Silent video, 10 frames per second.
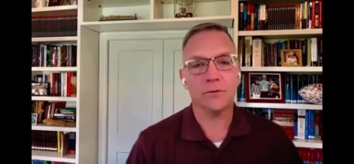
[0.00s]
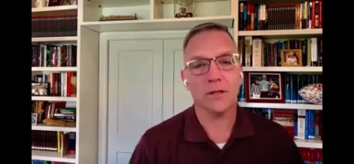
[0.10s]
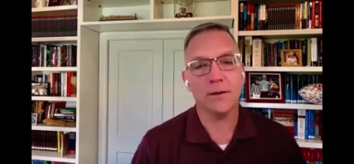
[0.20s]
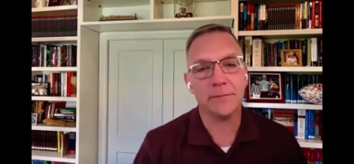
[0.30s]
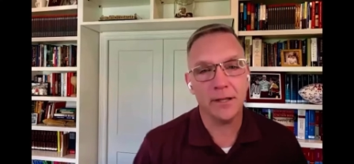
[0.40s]

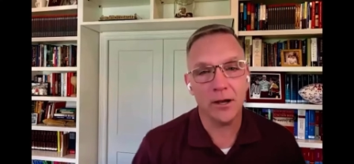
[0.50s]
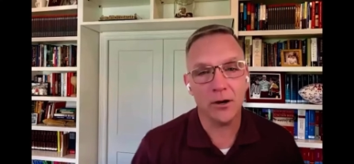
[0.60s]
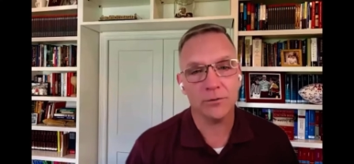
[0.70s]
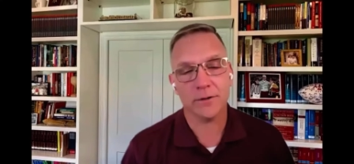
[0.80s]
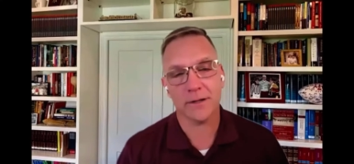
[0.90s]
Well, let me
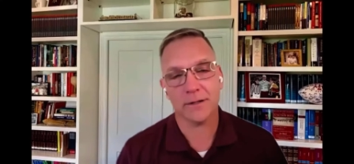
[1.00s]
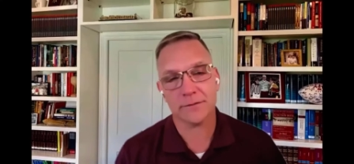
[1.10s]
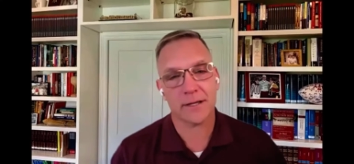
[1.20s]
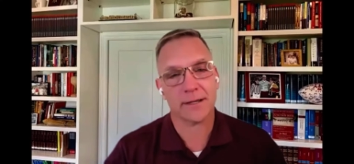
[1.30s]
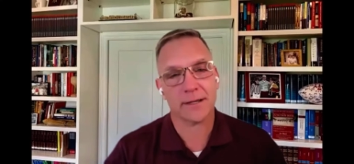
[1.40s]
know what
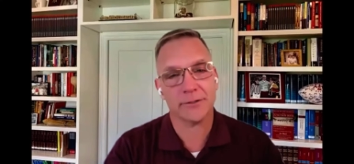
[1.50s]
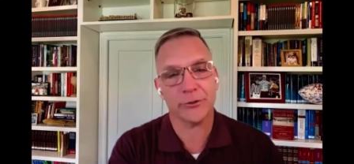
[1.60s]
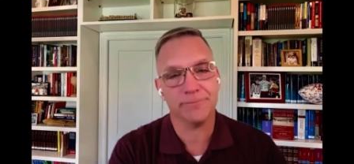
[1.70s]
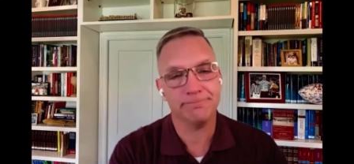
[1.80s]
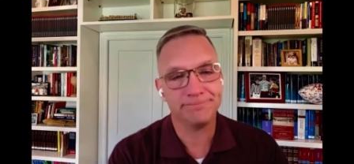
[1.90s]
else I can
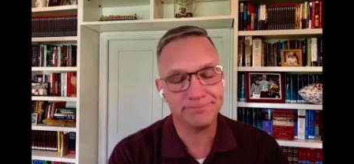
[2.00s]
do.